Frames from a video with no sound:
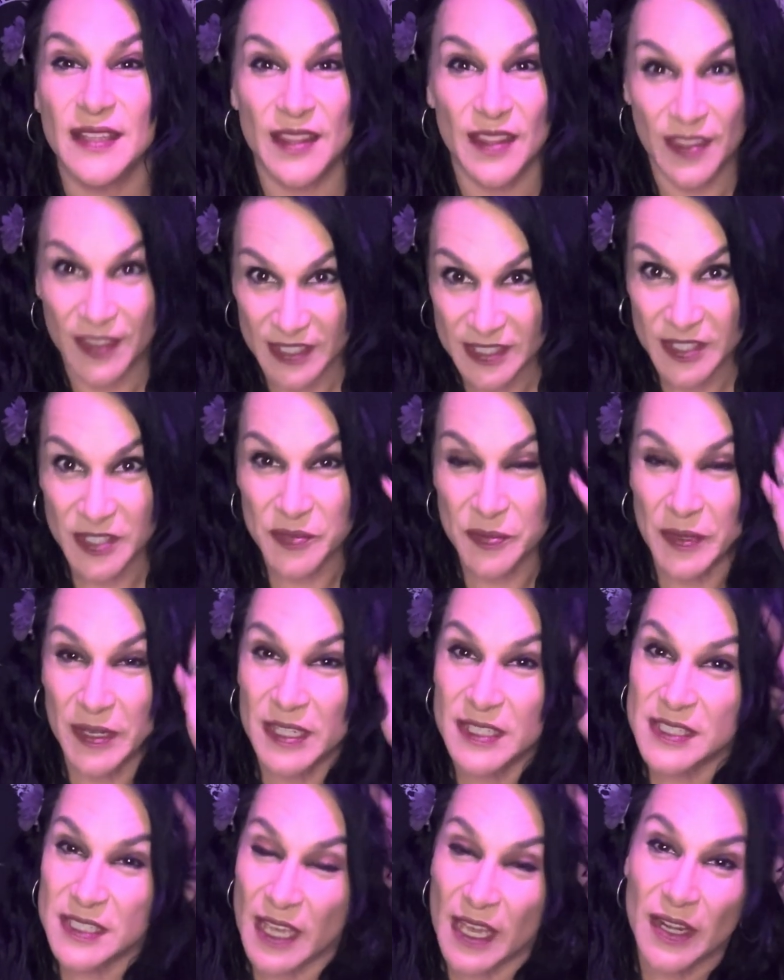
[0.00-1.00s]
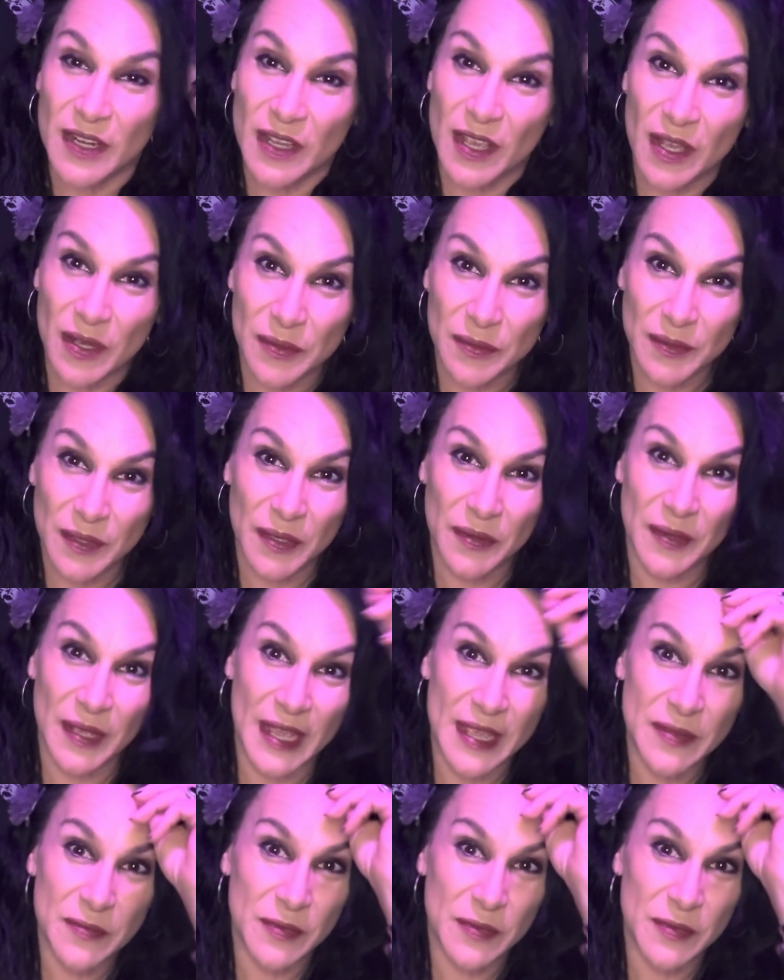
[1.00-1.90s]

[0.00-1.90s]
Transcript: this is when it's got to go, okay?